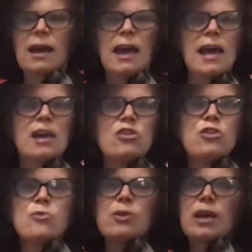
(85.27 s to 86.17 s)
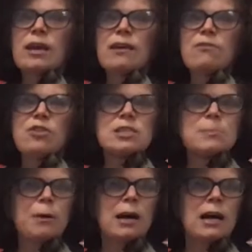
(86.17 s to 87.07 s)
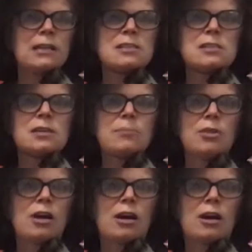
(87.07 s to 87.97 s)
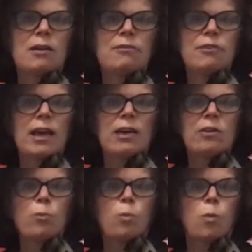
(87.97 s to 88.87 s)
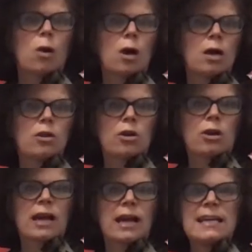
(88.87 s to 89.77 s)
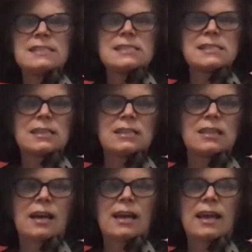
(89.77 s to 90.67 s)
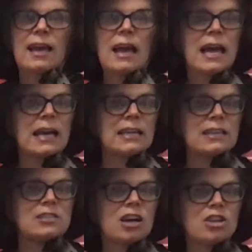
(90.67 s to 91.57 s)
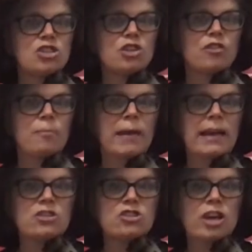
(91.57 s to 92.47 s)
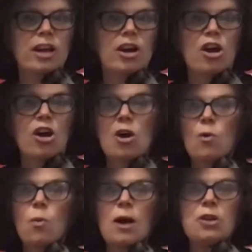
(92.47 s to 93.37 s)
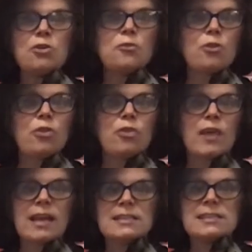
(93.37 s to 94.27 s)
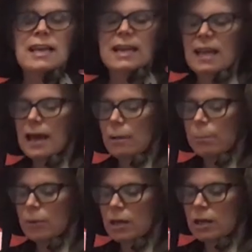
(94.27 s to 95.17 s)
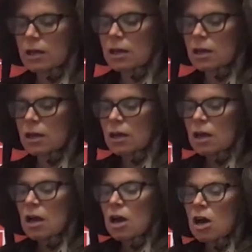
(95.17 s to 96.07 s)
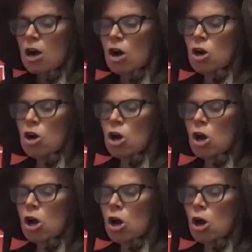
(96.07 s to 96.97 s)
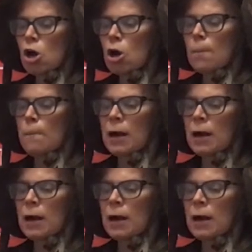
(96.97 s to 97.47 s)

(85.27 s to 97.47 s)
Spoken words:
and you give this pot some love and water and sunlight and a touch of magic, wonderful things can happen. Herbolidate!